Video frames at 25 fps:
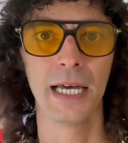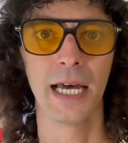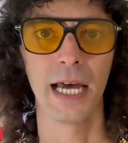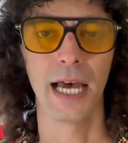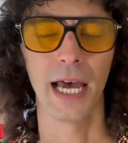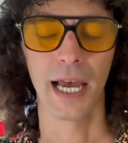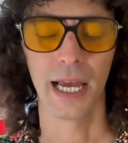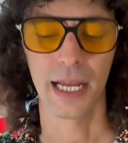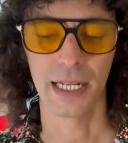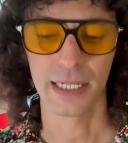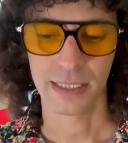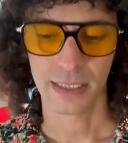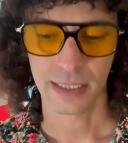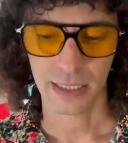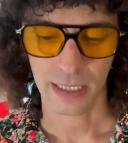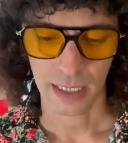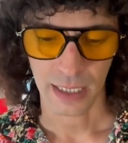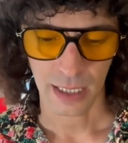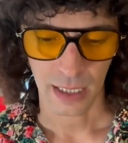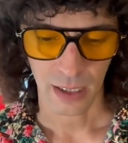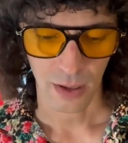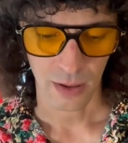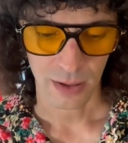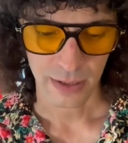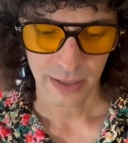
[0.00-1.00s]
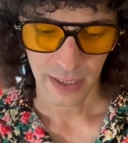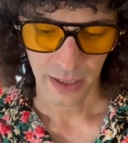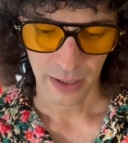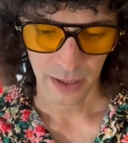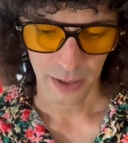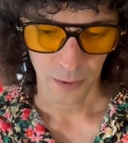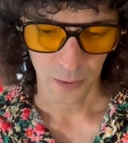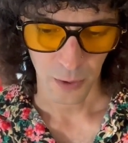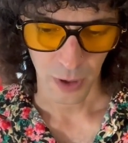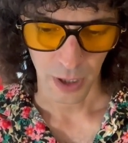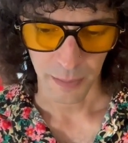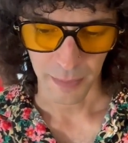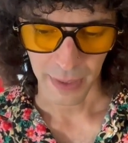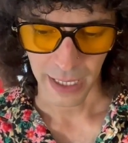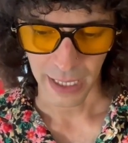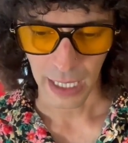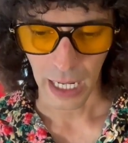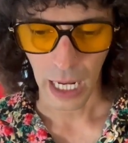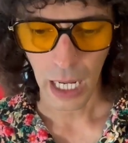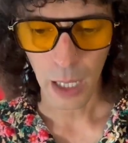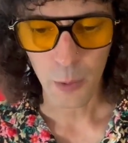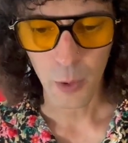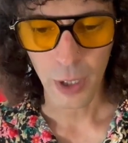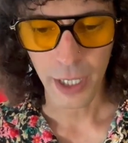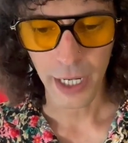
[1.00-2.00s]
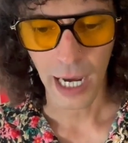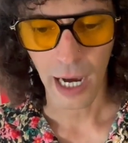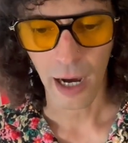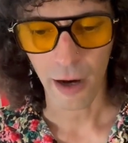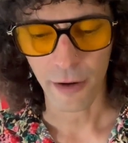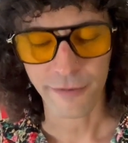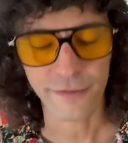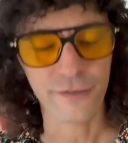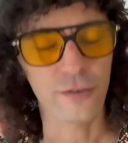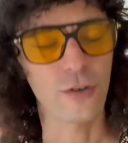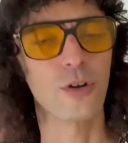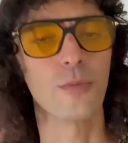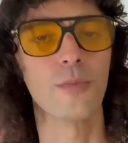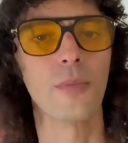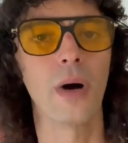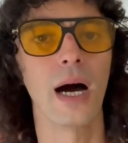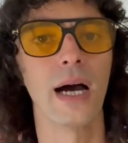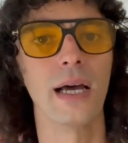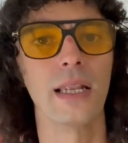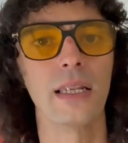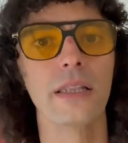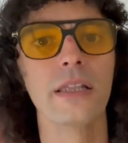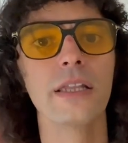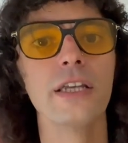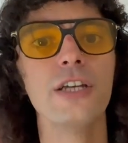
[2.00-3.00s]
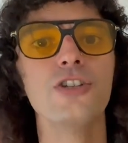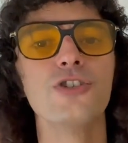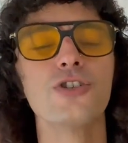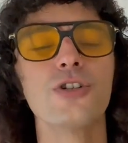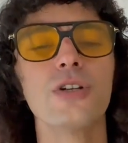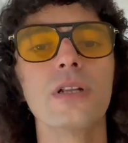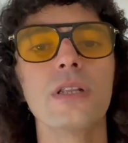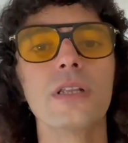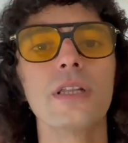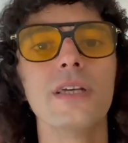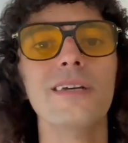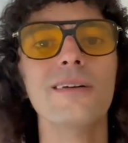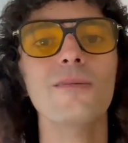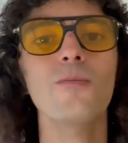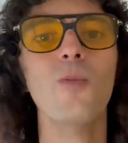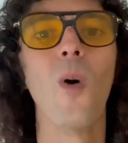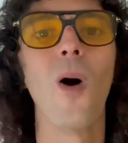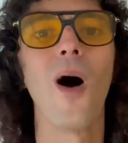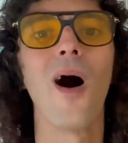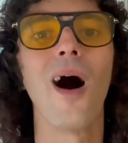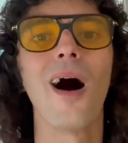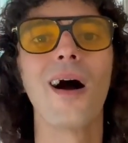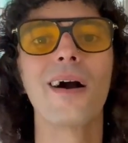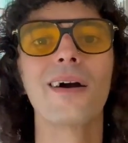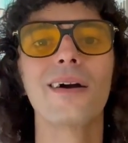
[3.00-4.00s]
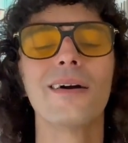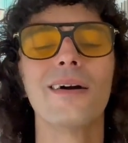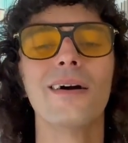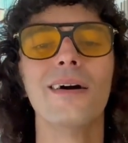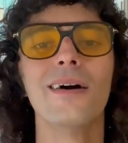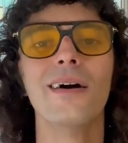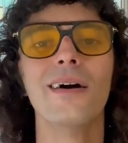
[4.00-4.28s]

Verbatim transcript: And I'll tell you what, man, I went out for my leisurely walk